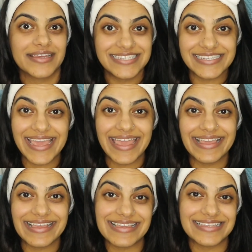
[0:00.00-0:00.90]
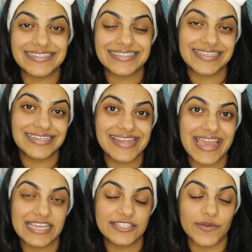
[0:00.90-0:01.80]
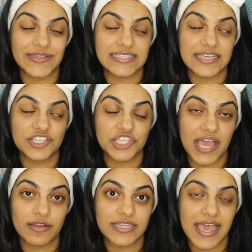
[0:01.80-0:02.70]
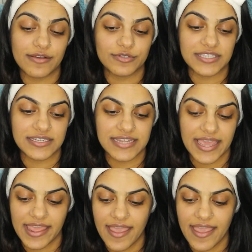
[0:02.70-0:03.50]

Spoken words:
Today is Sunday, so it's Shout Out Sunday.